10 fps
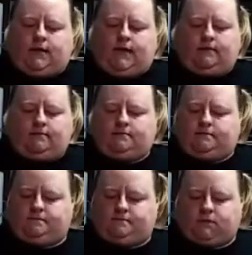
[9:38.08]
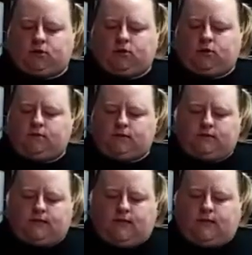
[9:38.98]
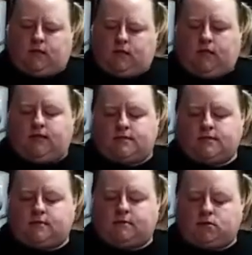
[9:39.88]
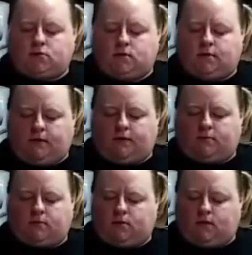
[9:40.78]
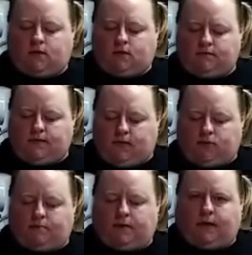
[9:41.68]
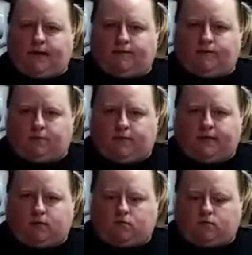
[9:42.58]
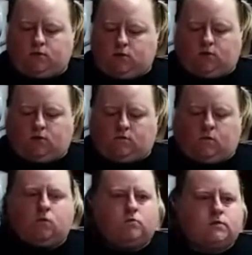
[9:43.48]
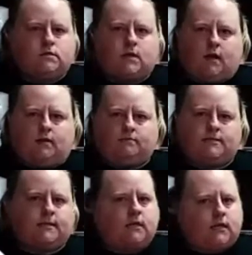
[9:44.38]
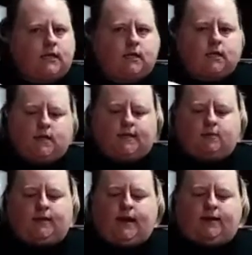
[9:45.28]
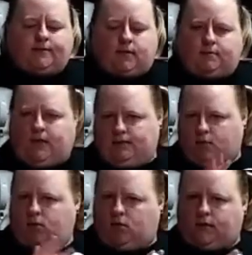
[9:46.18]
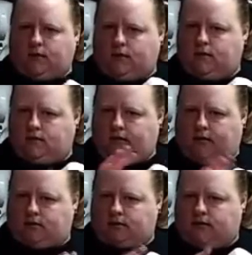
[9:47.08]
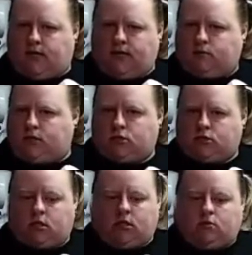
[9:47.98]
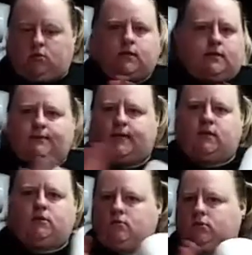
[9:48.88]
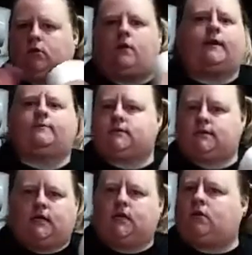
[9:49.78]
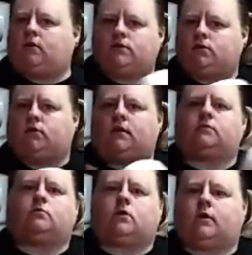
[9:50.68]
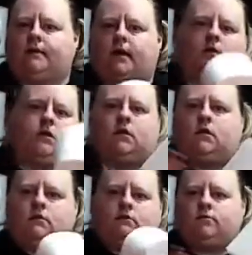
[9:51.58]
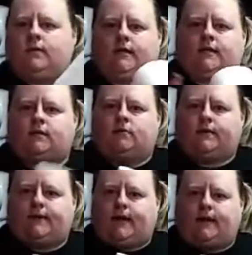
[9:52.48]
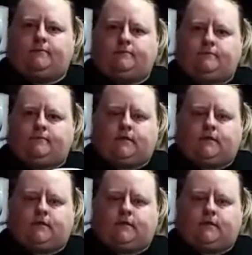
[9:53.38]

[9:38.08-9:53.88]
Okay, so you're going to take, now some of the toilet paper that you buy, if you buy your rolls singly, they would have the paper on the outside, which you can leave that alone. You don't have to take it off, so you don't have to worry about doing anything with that.